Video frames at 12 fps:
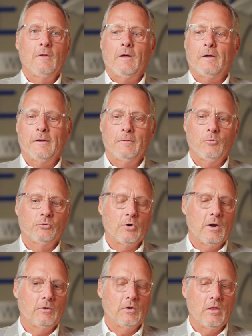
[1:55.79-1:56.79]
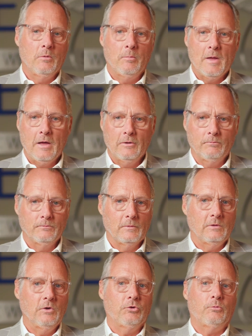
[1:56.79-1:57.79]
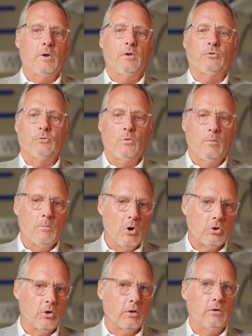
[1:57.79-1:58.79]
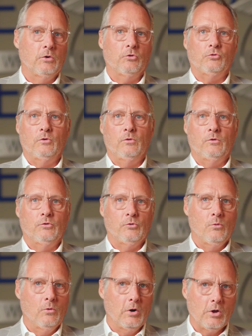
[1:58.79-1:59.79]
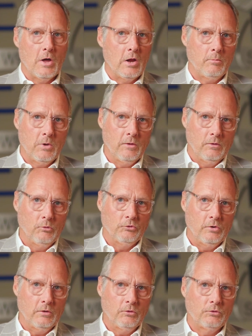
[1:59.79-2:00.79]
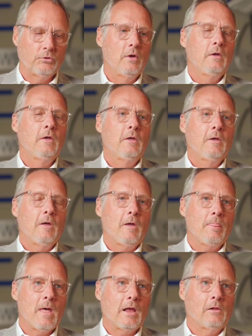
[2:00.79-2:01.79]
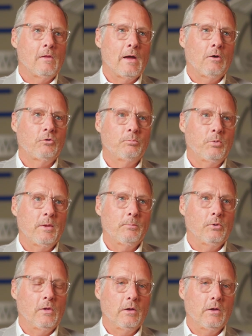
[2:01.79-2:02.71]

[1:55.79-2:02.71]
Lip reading: We'll try to tell them about lease rates or market conditions or economy and those things. And that allows people,